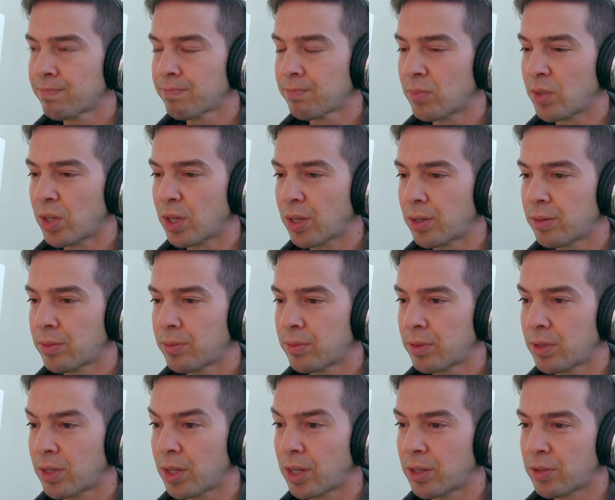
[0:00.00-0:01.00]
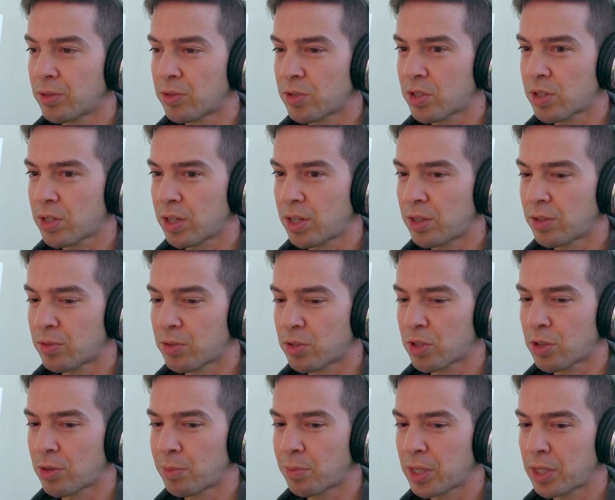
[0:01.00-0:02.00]
Yeah. Yeah, and there's
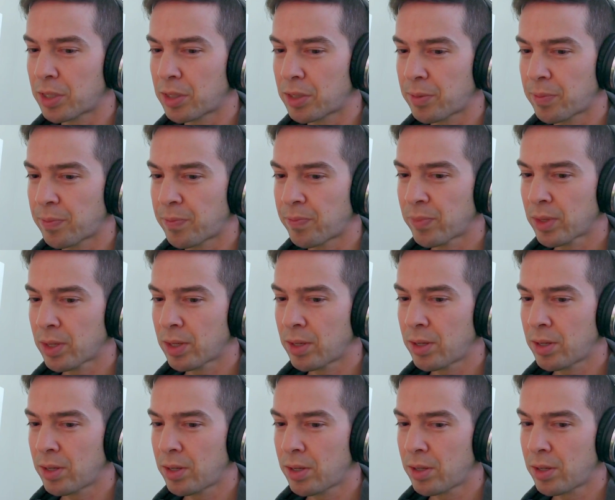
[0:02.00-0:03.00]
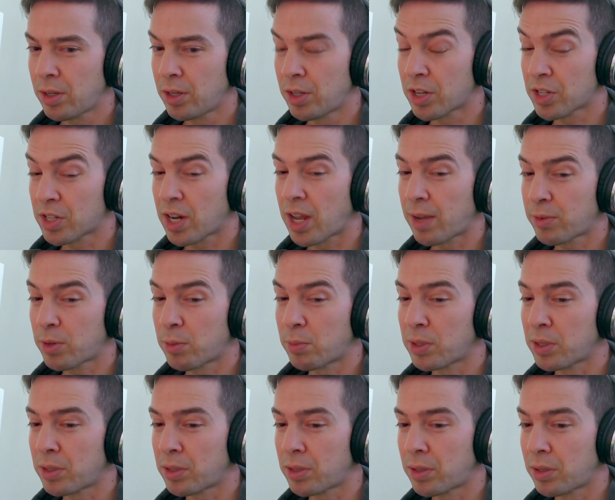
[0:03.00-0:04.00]
so many. It doesn't have to
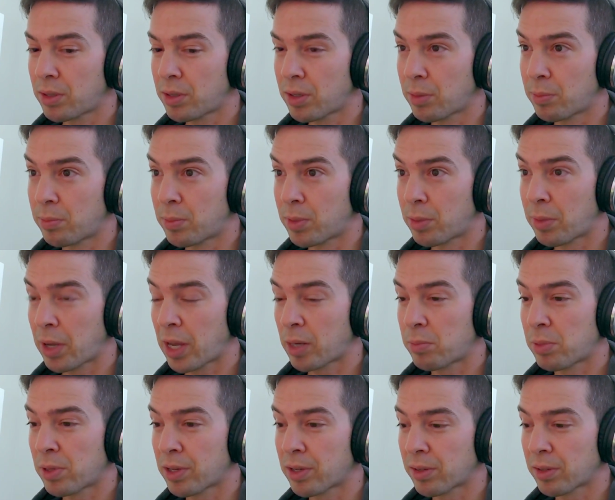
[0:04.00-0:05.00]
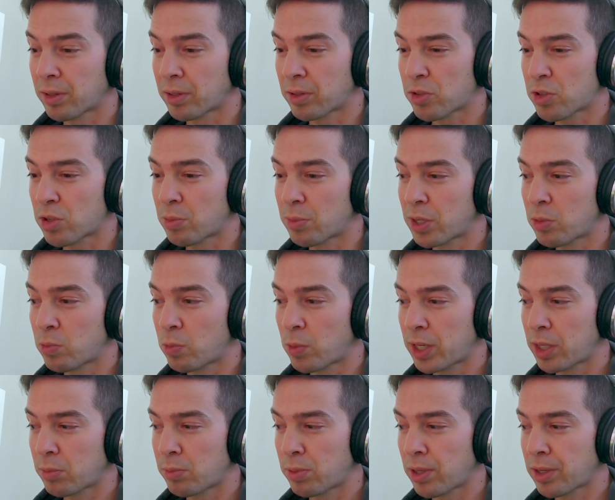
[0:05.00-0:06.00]
be a bad player. Like there's so many
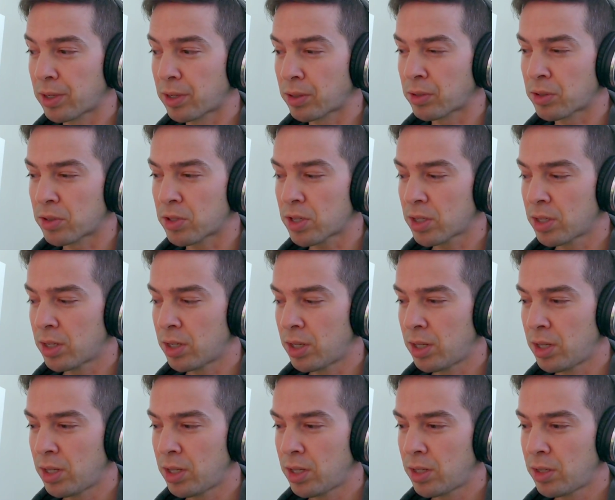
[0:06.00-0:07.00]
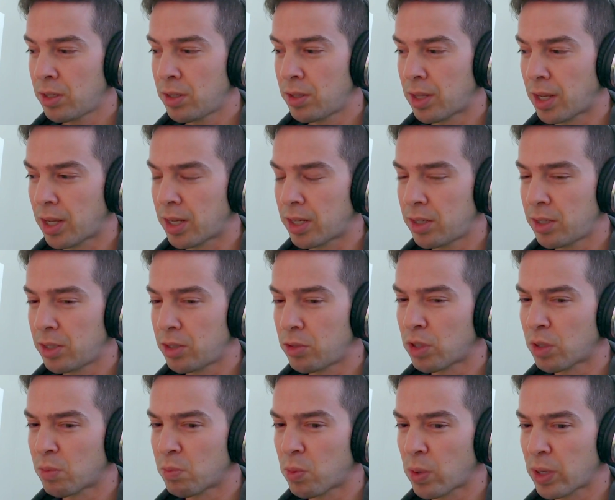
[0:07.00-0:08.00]
winning players that you
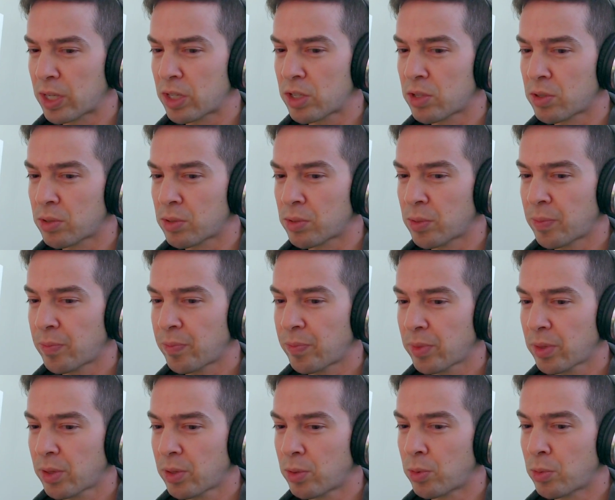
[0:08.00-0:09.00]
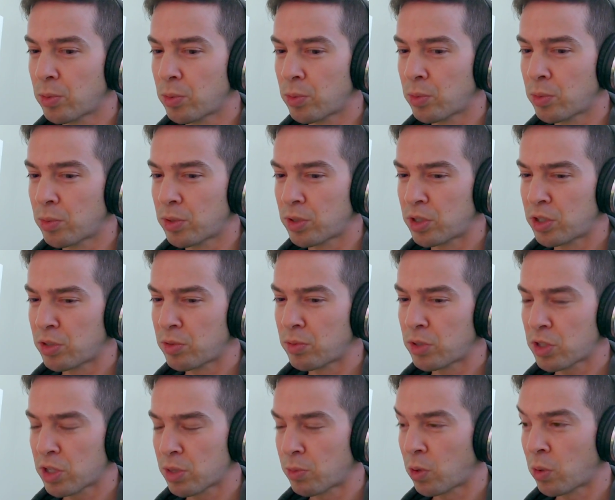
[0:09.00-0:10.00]
can point to who do
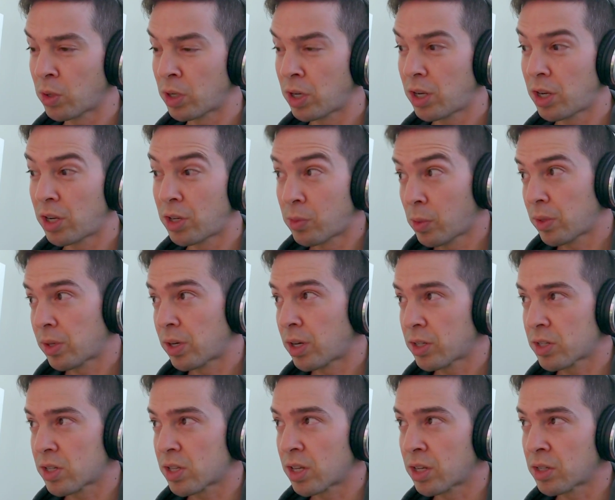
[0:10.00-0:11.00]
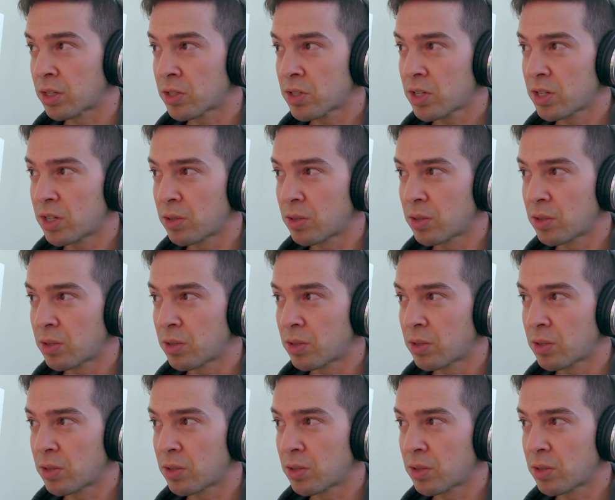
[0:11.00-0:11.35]
some unorthodox things.